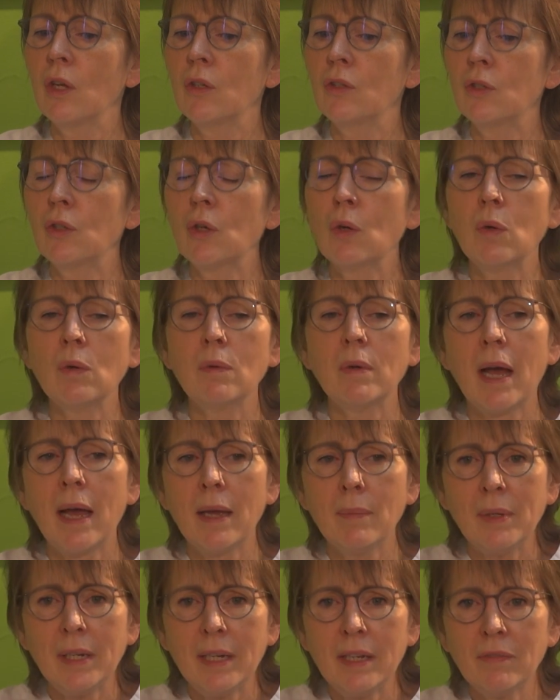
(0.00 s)
So
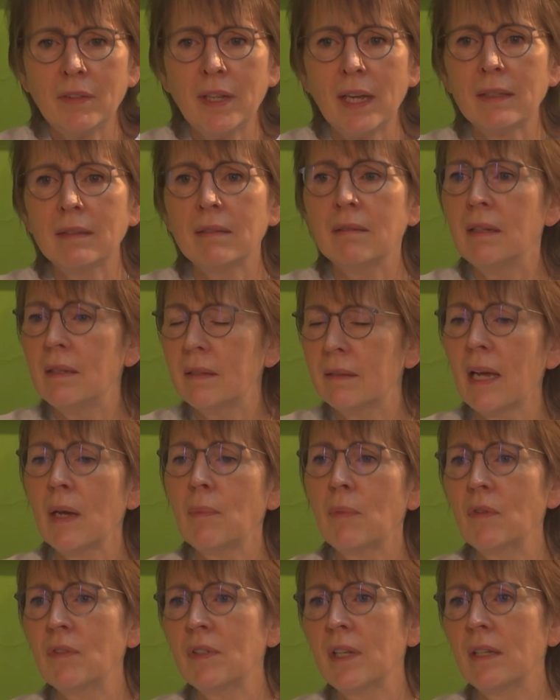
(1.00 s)
I believe that this
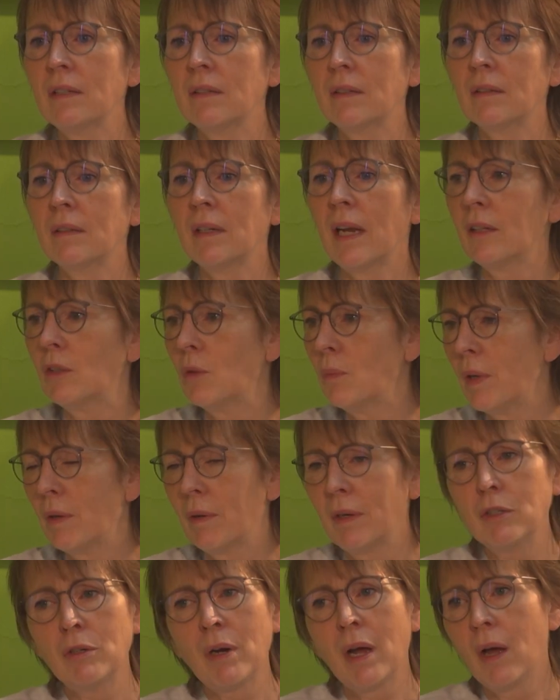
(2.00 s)
type of center, like the
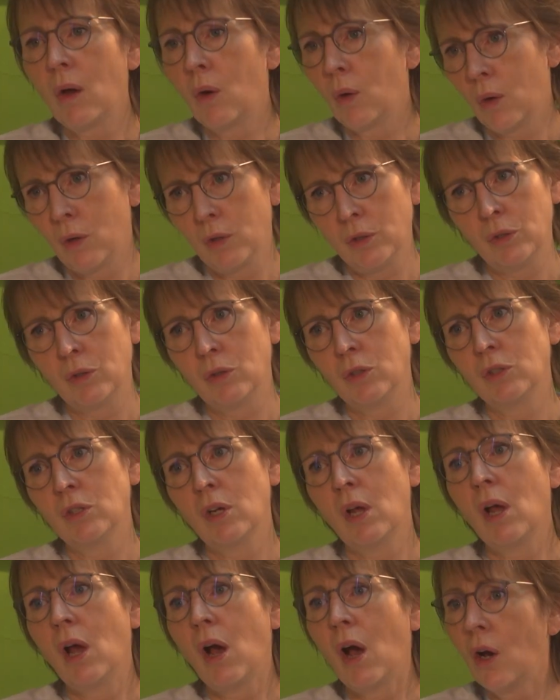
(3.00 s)
Birendra or others,
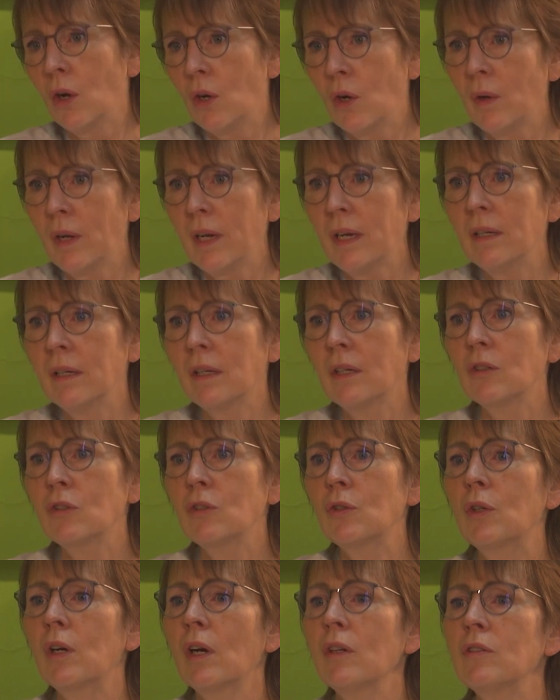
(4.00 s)
are going
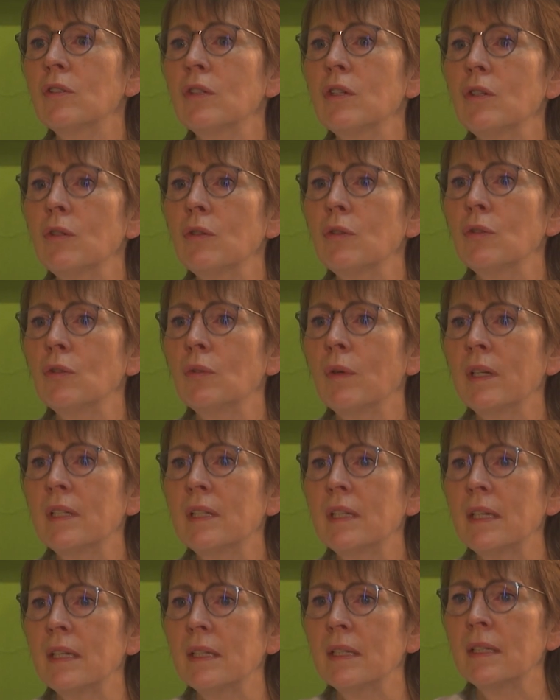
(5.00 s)
to continue to
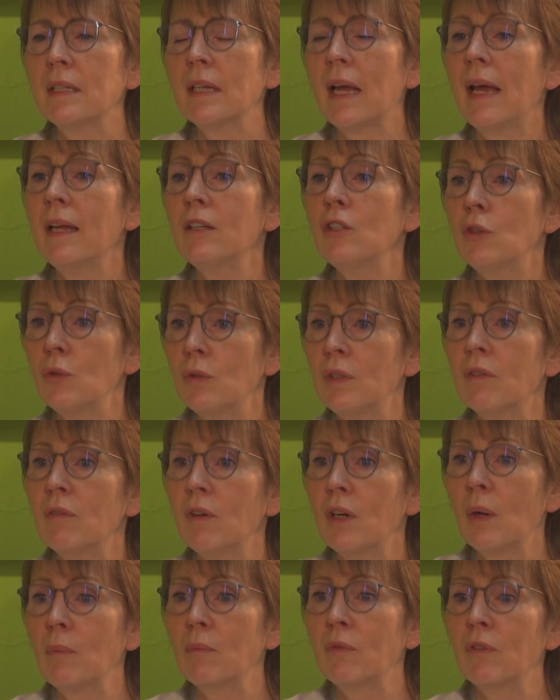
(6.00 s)
exist and to
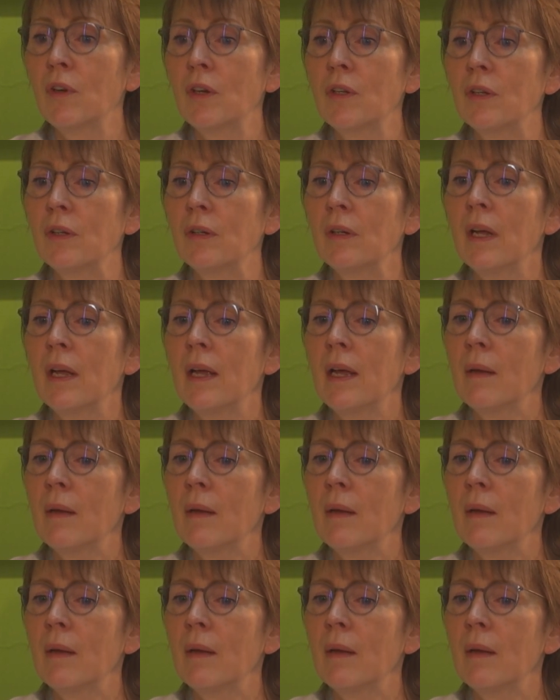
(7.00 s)
develop further.